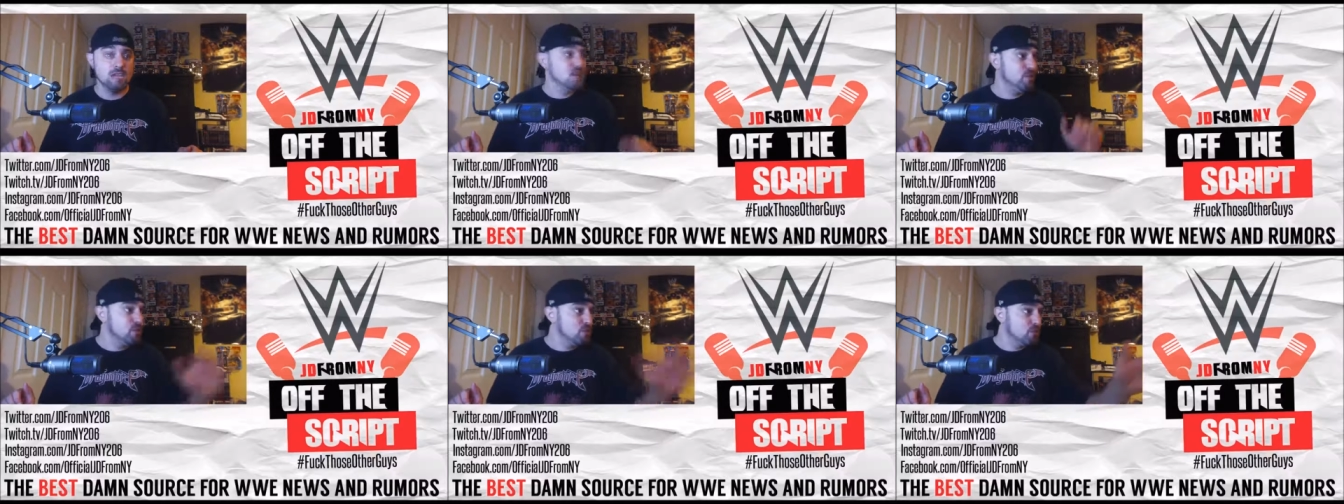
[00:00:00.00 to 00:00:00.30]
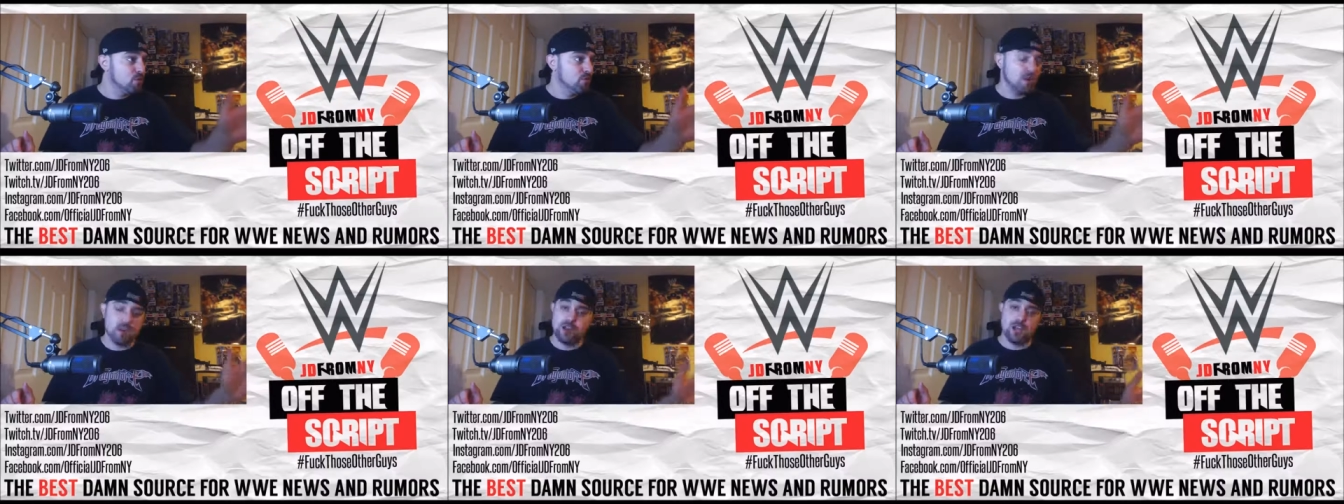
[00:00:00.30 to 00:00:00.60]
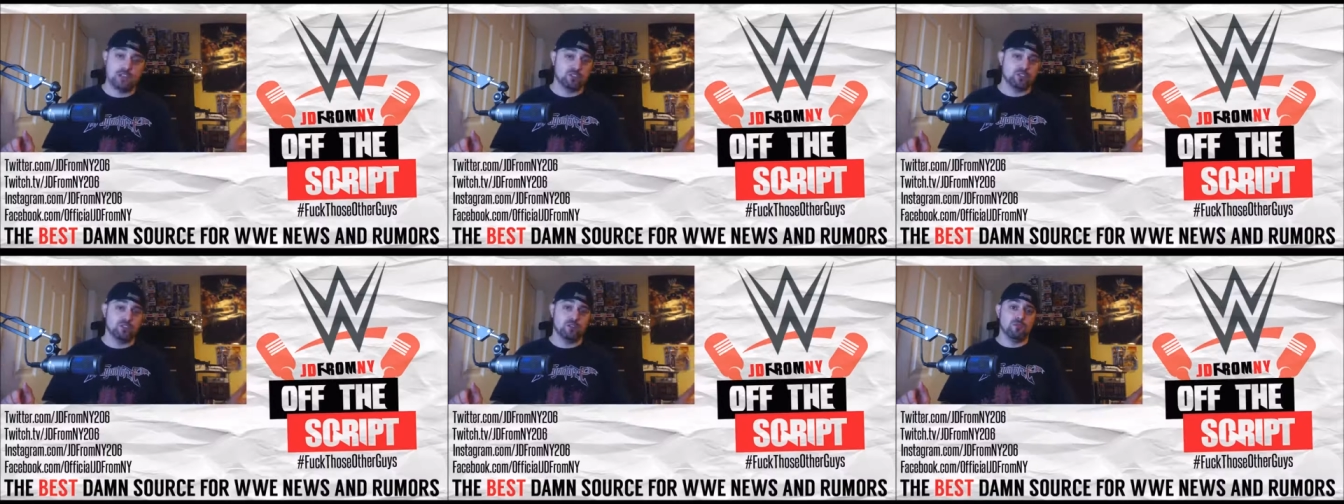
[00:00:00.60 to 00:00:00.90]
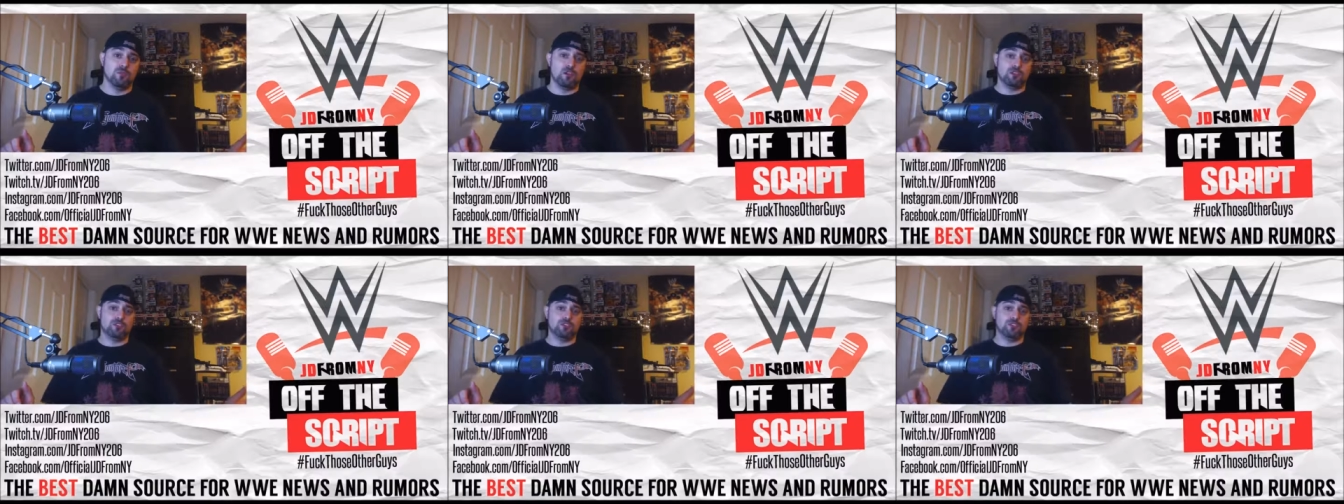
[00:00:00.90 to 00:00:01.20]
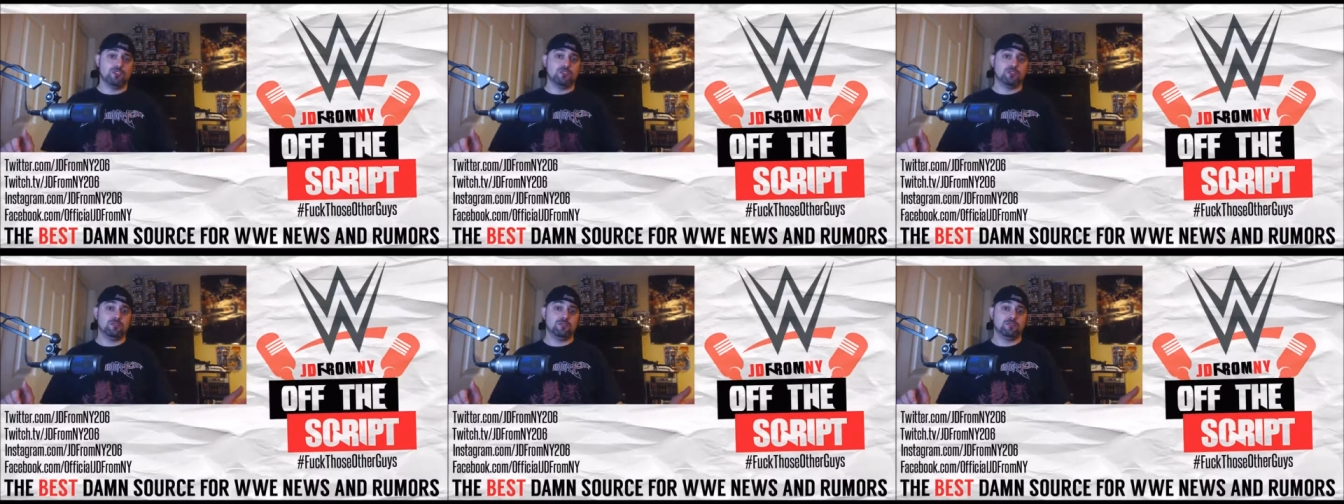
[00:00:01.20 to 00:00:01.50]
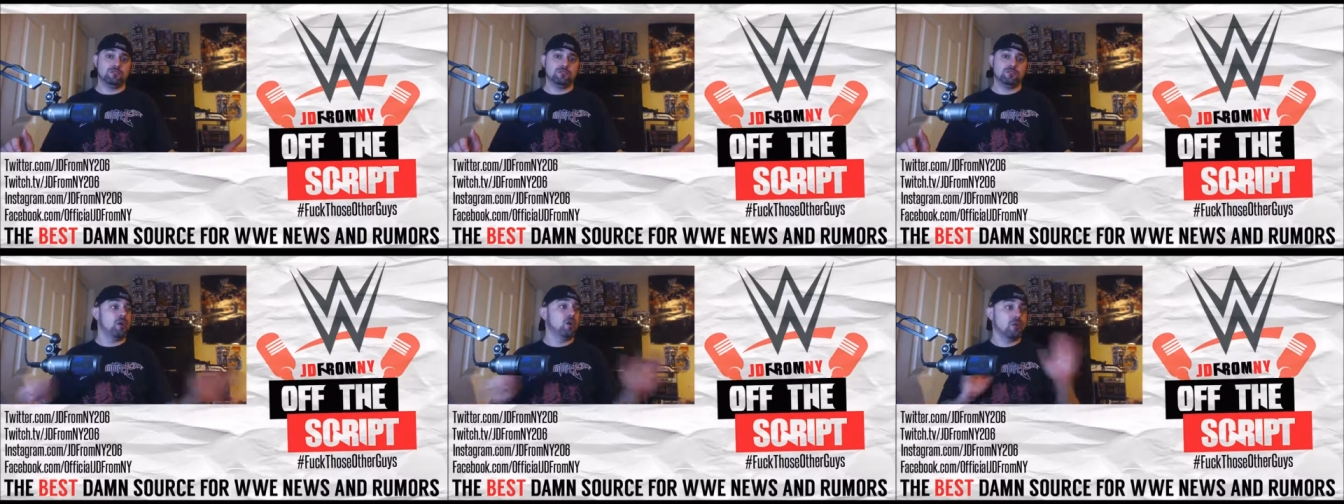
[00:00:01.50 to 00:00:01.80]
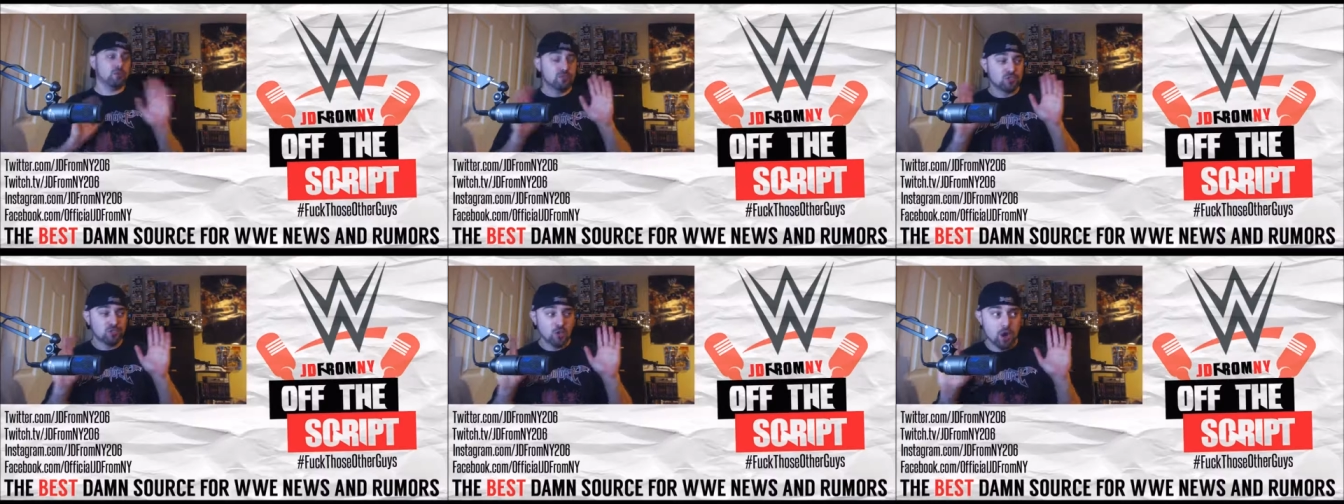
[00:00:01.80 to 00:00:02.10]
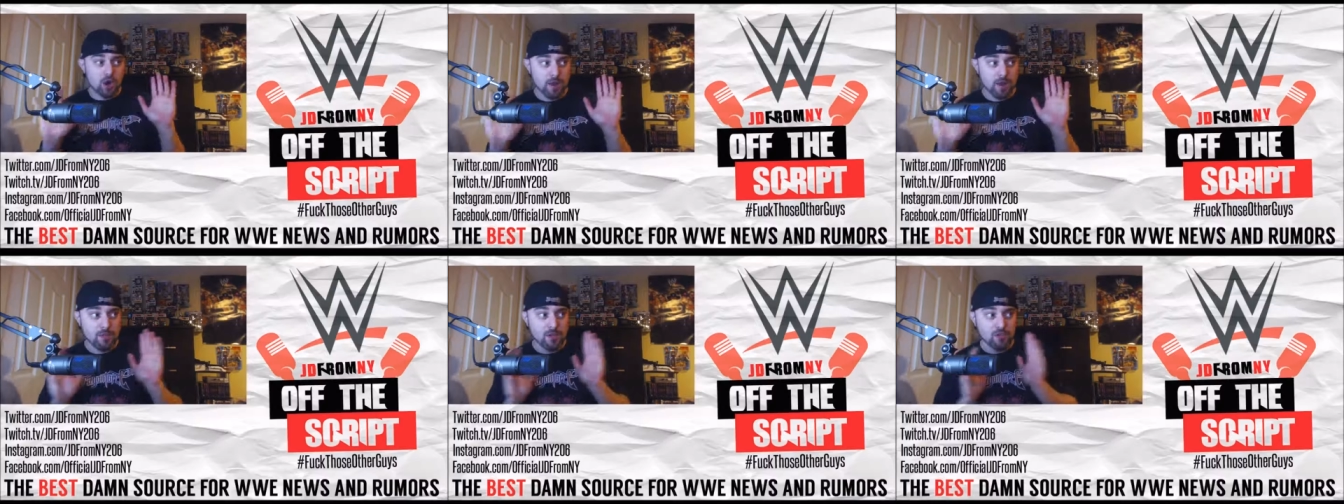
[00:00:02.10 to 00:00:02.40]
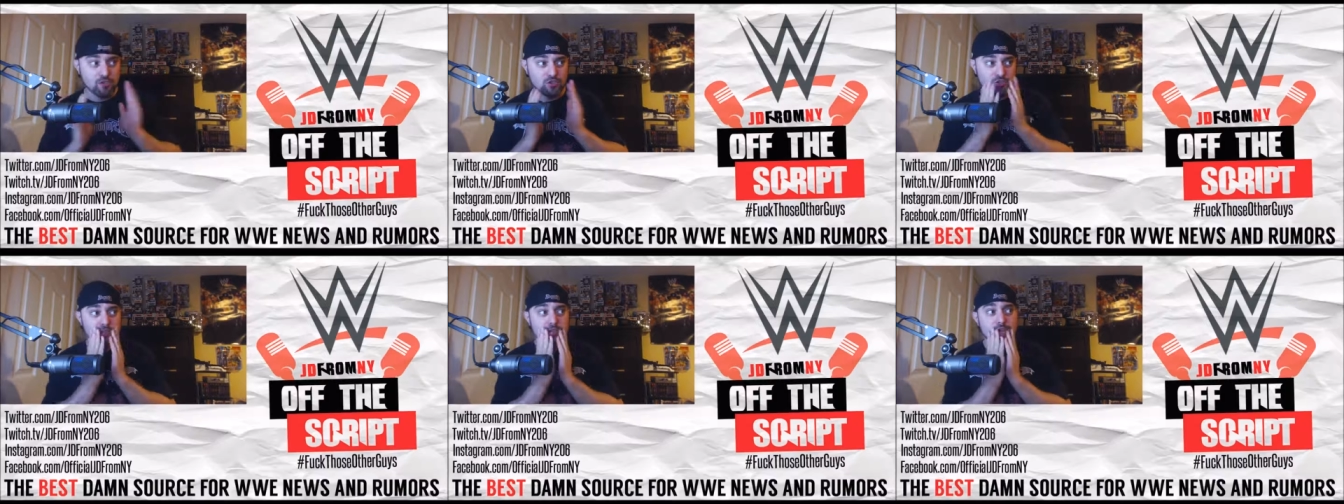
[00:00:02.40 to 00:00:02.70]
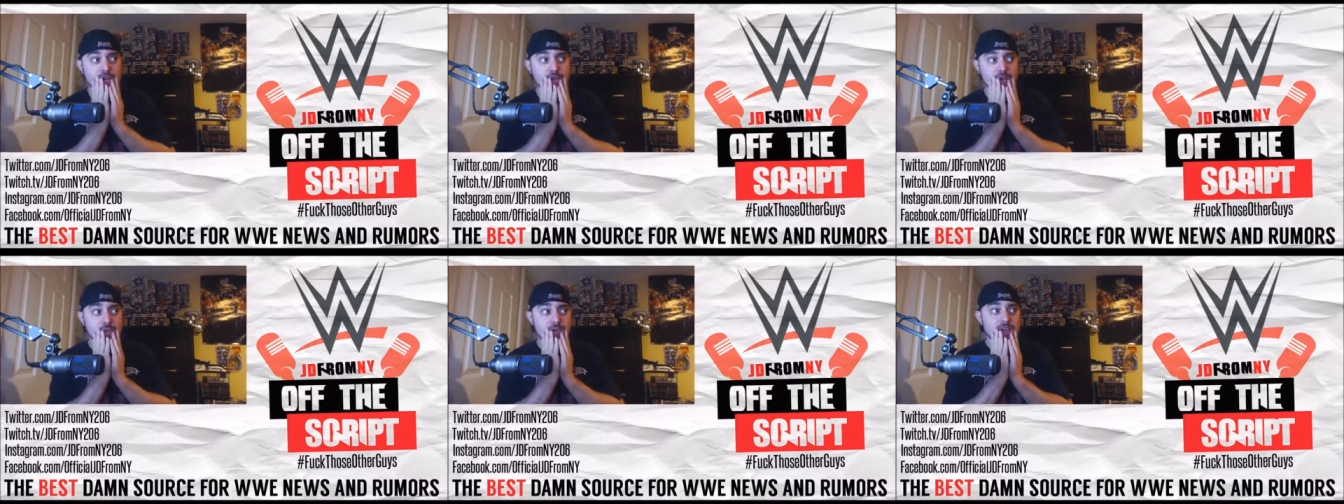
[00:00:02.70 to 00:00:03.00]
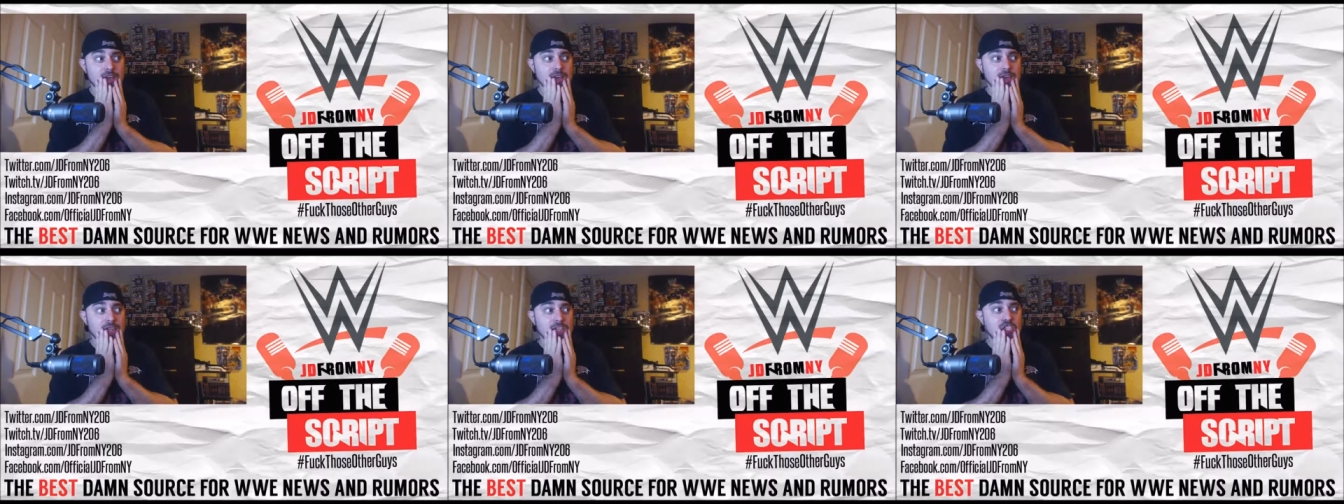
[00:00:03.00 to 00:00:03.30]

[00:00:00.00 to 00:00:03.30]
Eva Marie, not so much. Oh, I'm sorry, I mentioned the name.